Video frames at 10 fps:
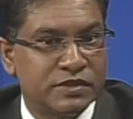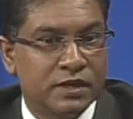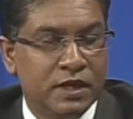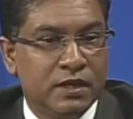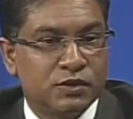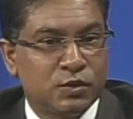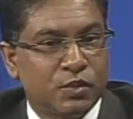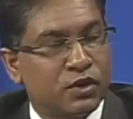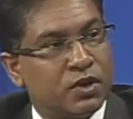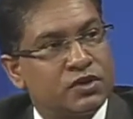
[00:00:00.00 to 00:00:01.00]
So
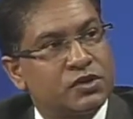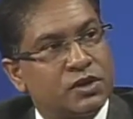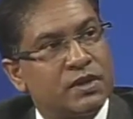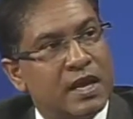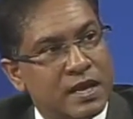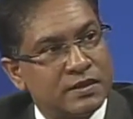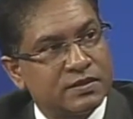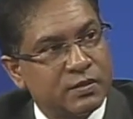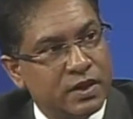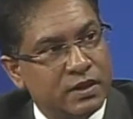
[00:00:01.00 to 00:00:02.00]
production has
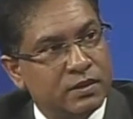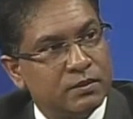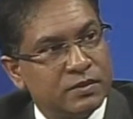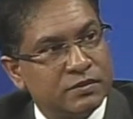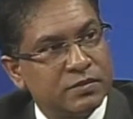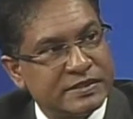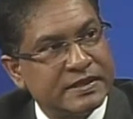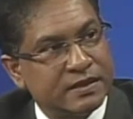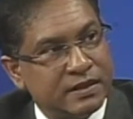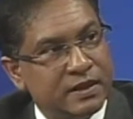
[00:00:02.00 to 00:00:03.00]
been
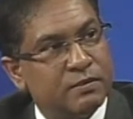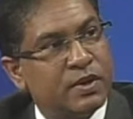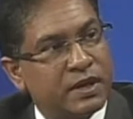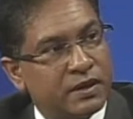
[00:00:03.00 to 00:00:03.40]
steadily picking up.